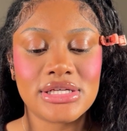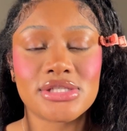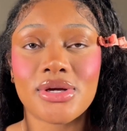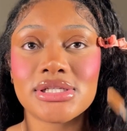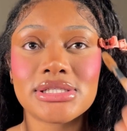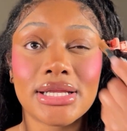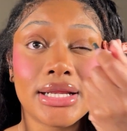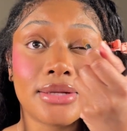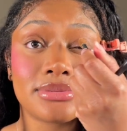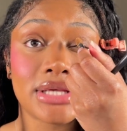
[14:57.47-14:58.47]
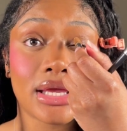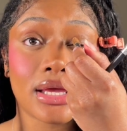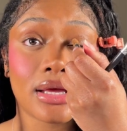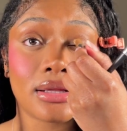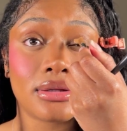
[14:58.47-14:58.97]
So I just ended up
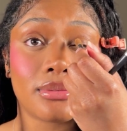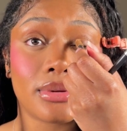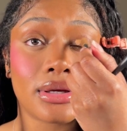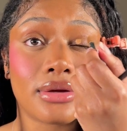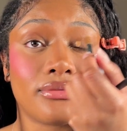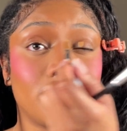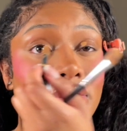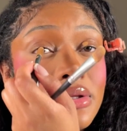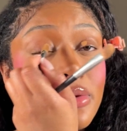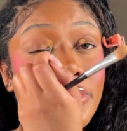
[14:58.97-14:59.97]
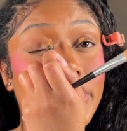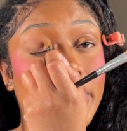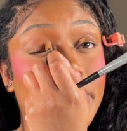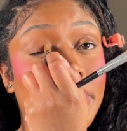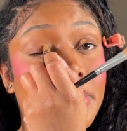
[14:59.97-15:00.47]
taking a little bit of the
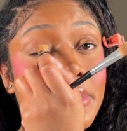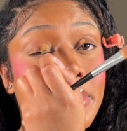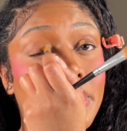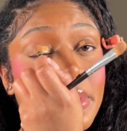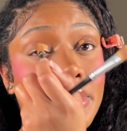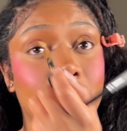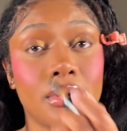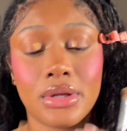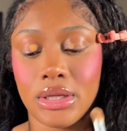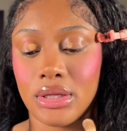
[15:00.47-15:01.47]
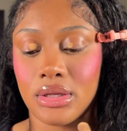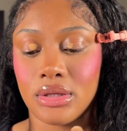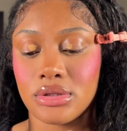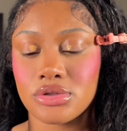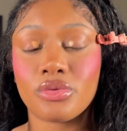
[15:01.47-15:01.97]
L'Oreal
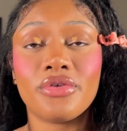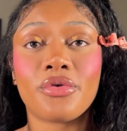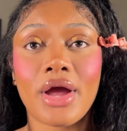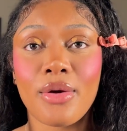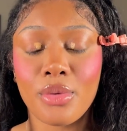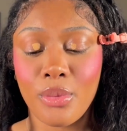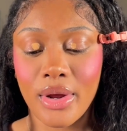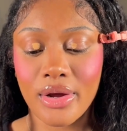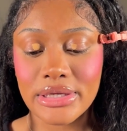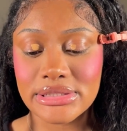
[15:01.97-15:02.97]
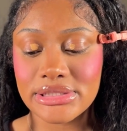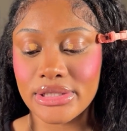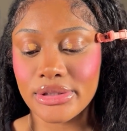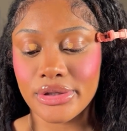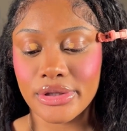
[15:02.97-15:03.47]
24-Hour Wear
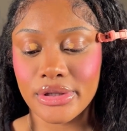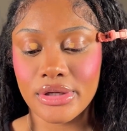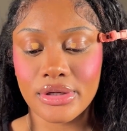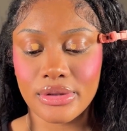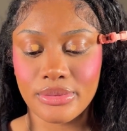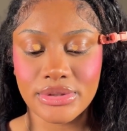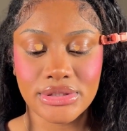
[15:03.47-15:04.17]
Concealer. What